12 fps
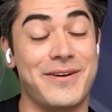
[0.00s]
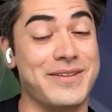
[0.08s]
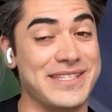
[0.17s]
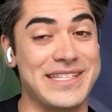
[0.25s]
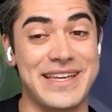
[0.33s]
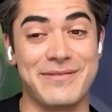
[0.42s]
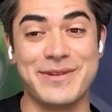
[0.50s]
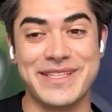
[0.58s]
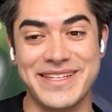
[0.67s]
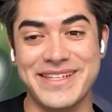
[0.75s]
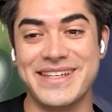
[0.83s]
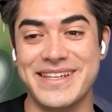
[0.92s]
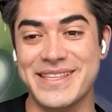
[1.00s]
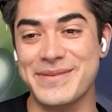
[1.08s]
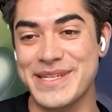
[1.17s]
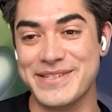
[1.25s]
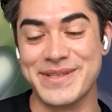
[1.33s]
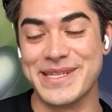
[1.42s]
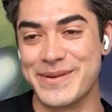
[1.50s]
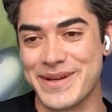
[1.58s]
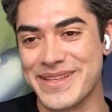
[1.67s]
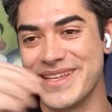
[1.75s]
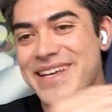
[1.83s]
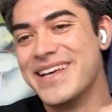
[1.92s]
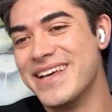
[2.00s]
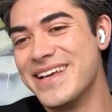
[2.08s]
Oh, this is going to get really in the weeds really quickly.